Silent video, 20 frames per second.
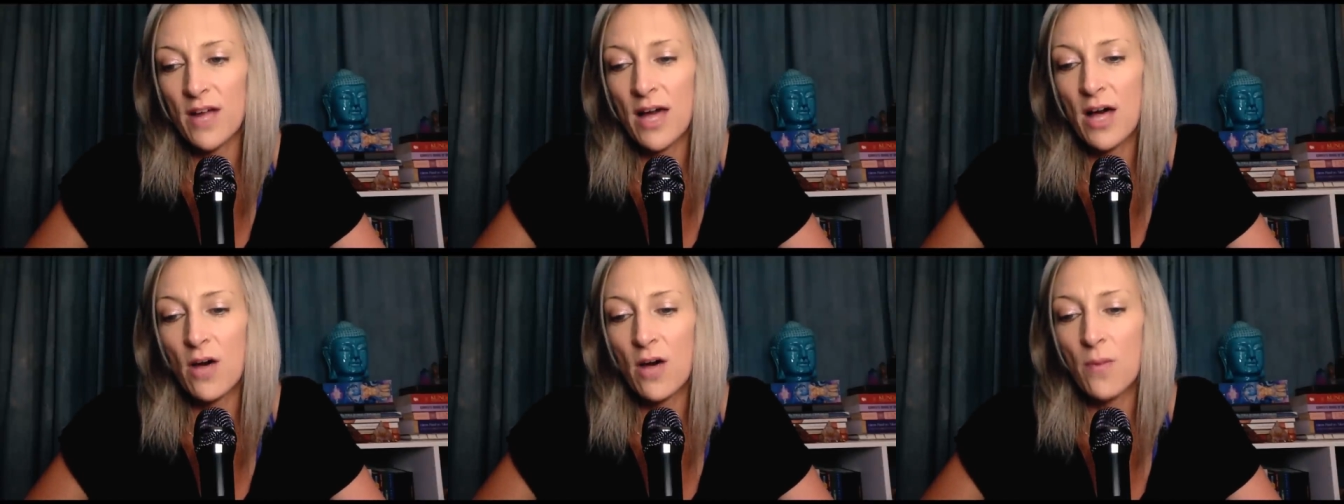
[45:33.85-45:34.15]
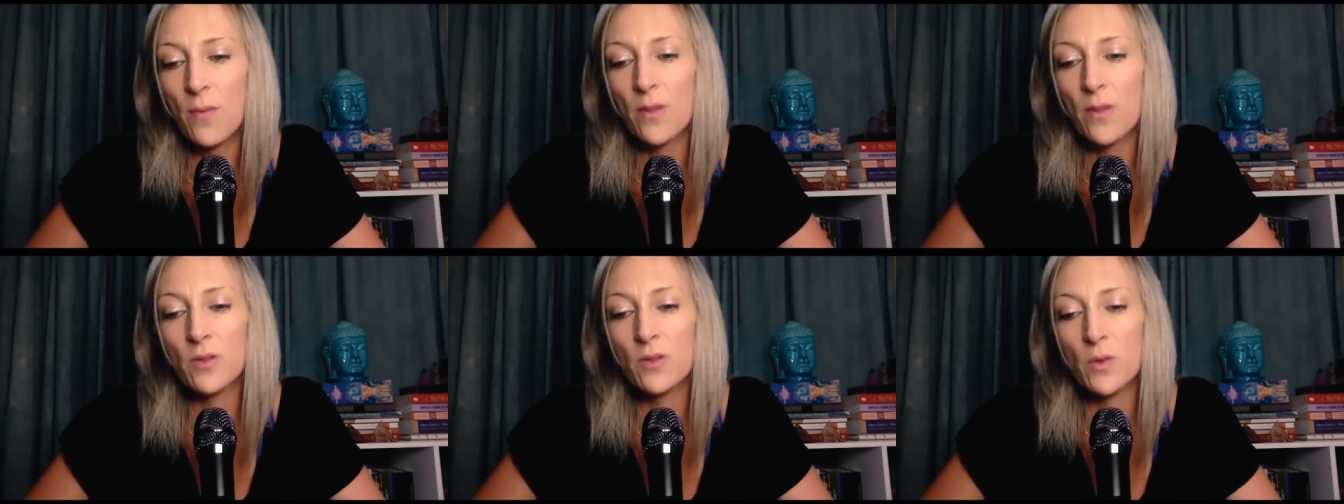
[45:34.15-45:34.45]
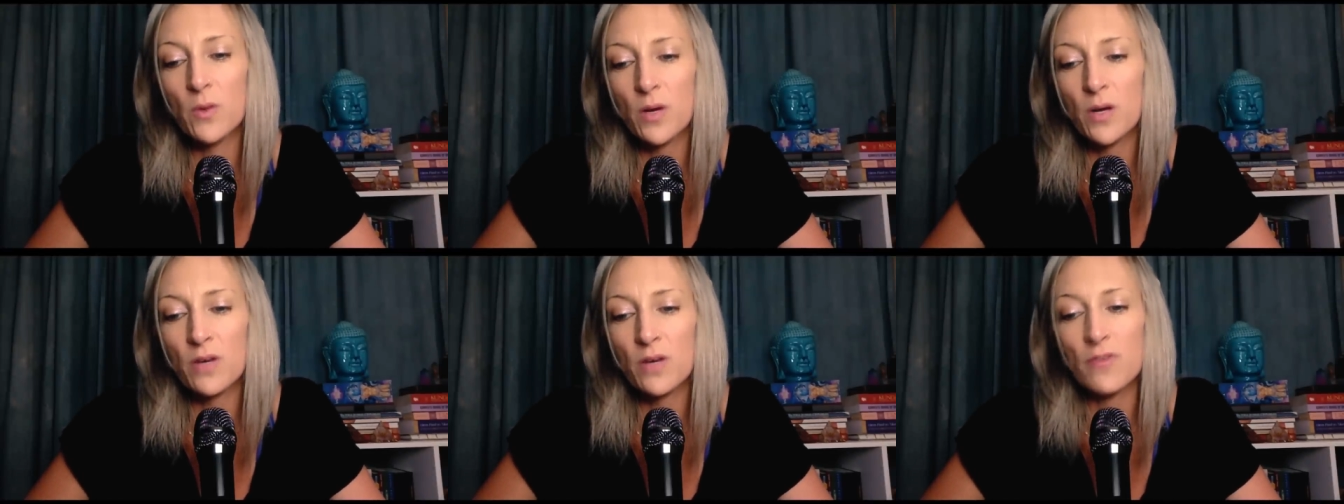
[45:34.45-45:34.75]
help a
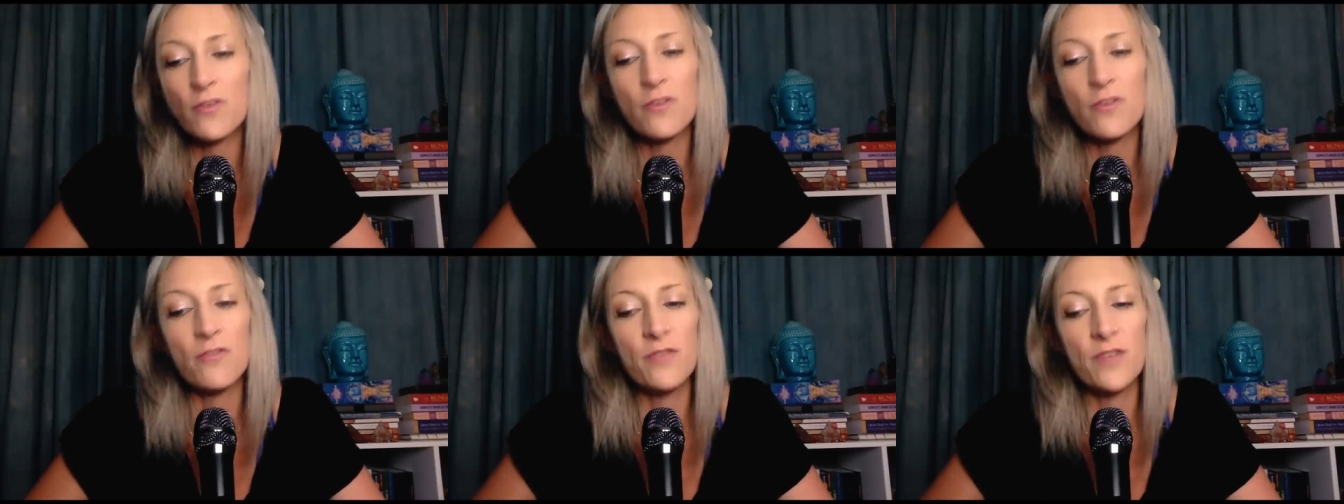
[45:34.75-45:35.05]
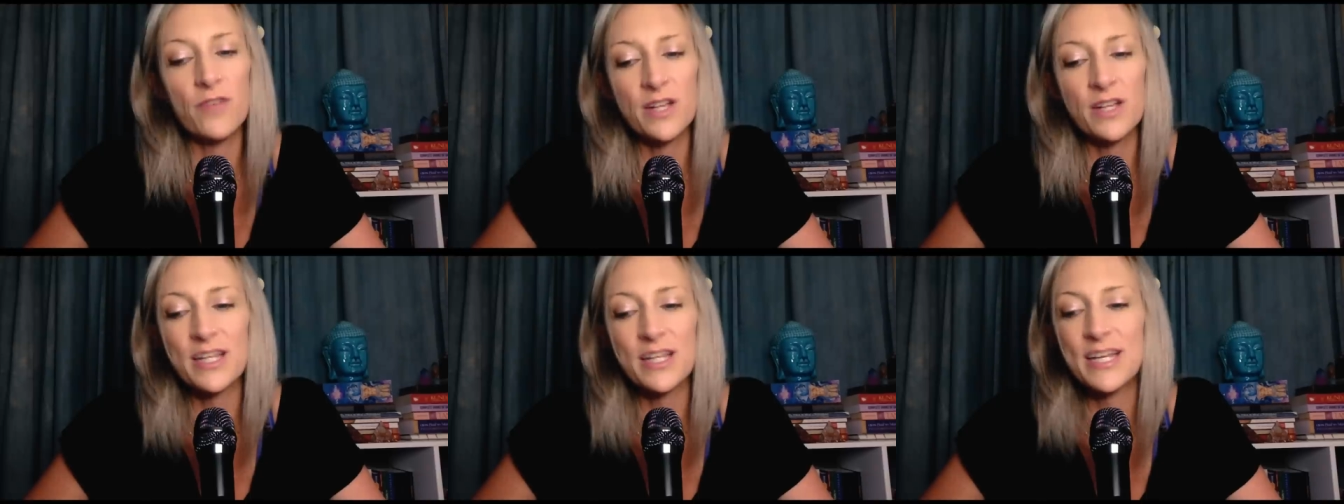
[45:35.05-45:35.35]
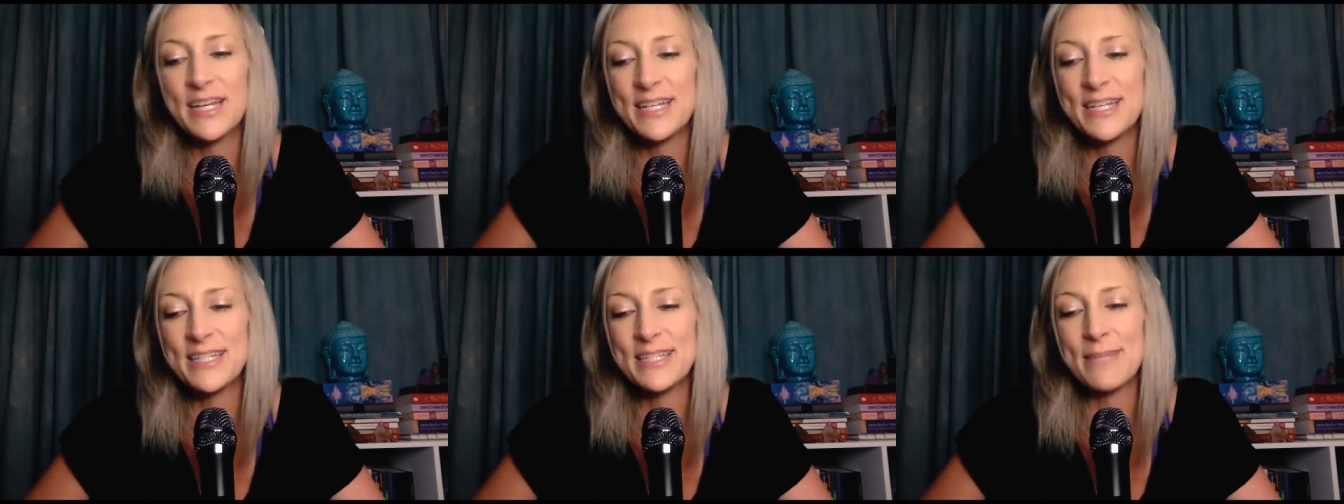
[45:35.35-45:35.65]
lord fulfill
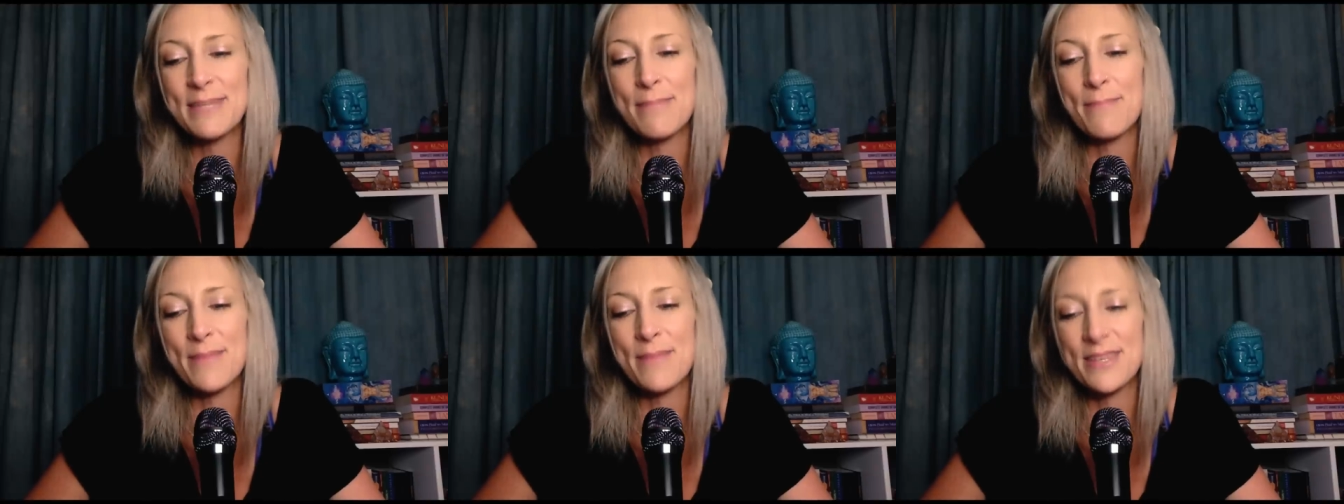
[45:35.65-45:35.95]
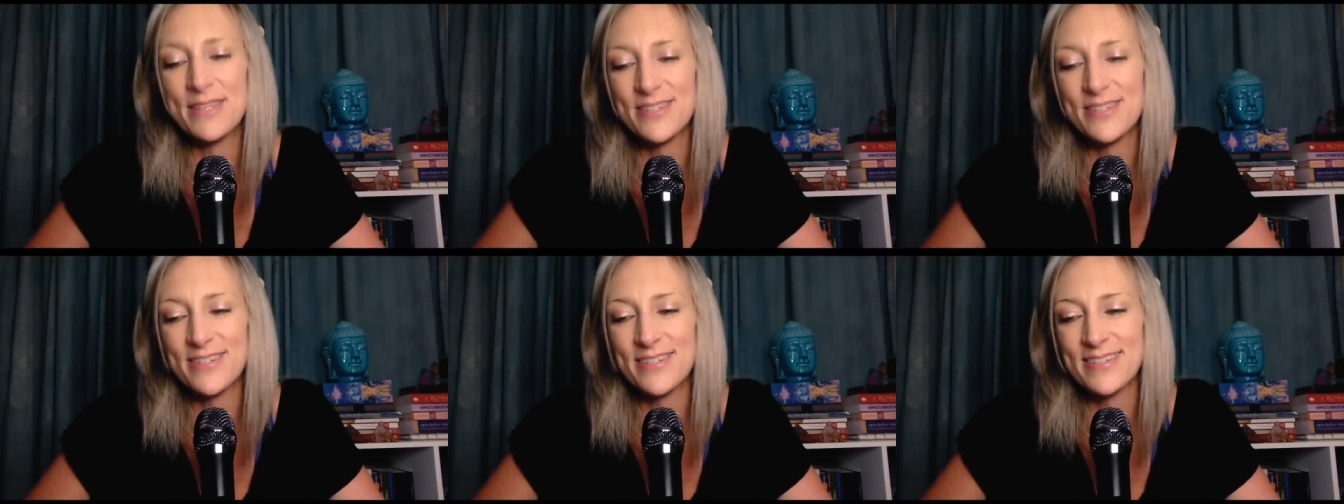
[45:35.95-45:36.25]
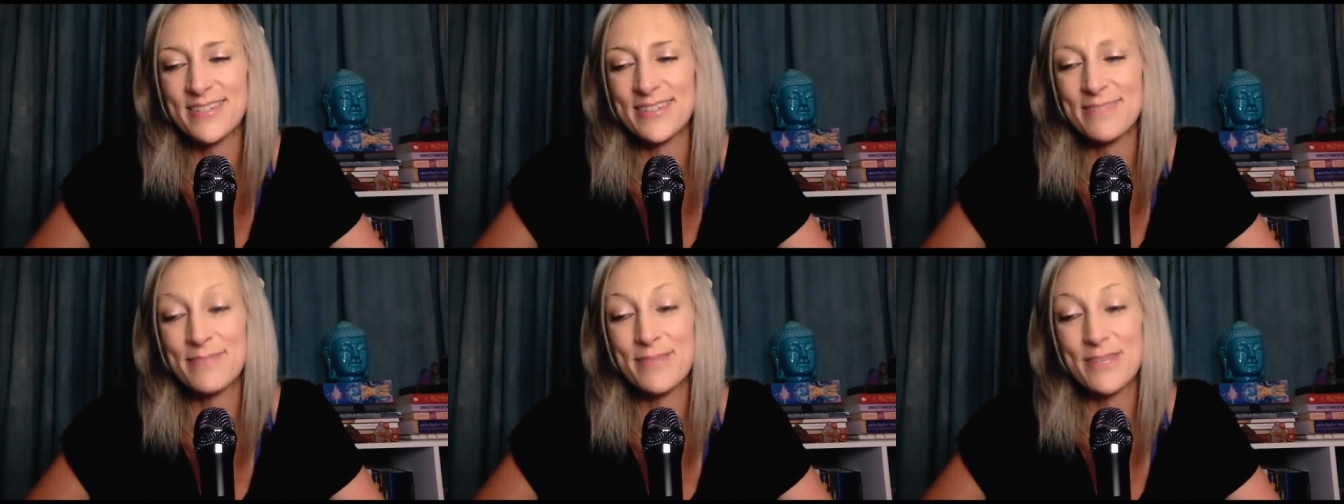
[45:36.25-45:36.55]
his
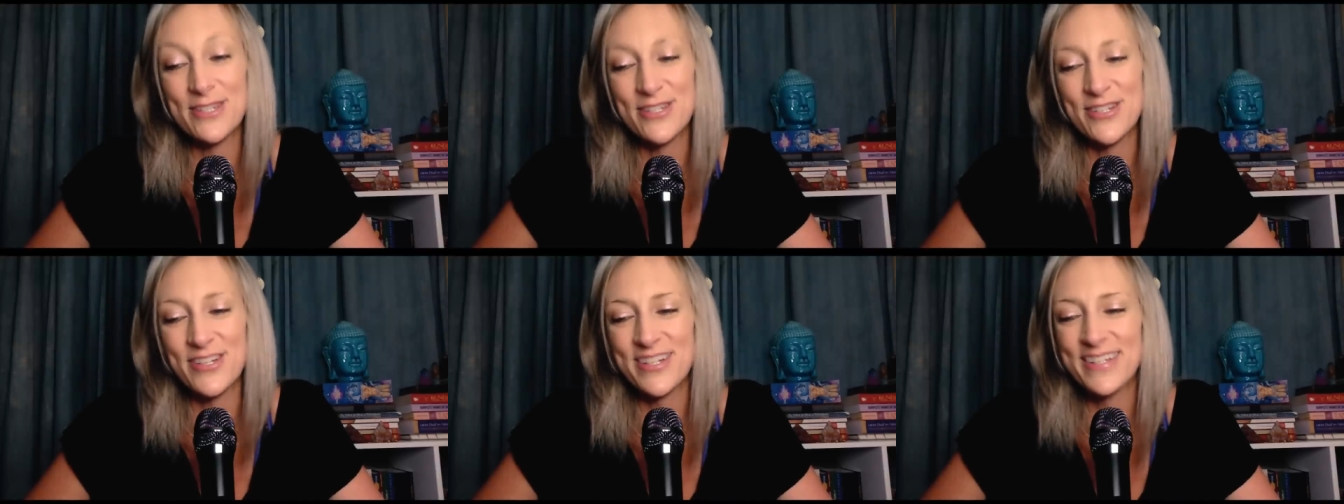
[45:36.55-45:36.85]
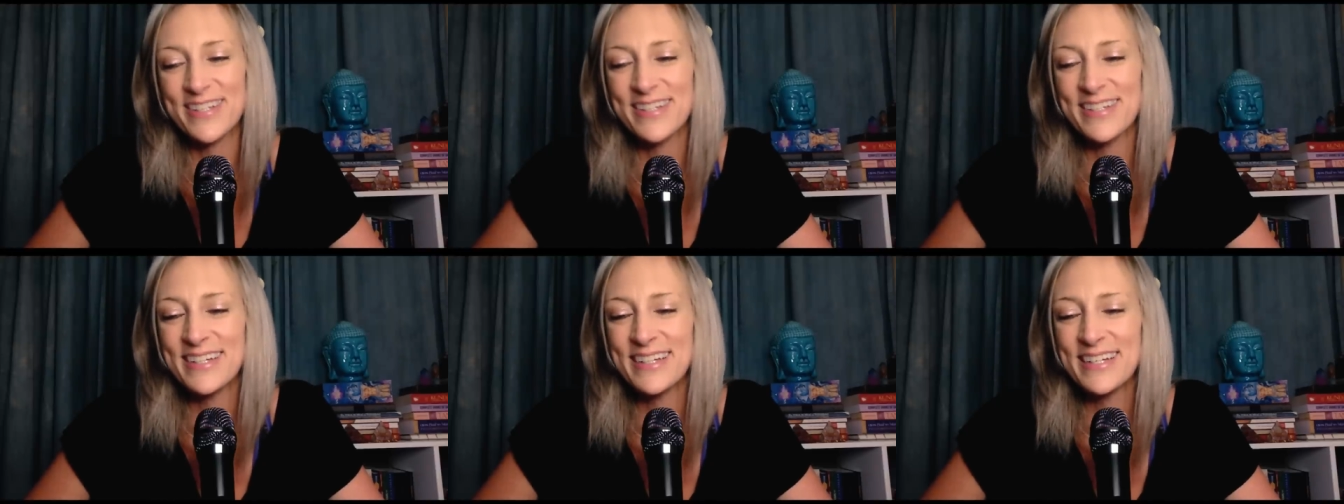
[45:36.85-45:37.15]
mission. mission.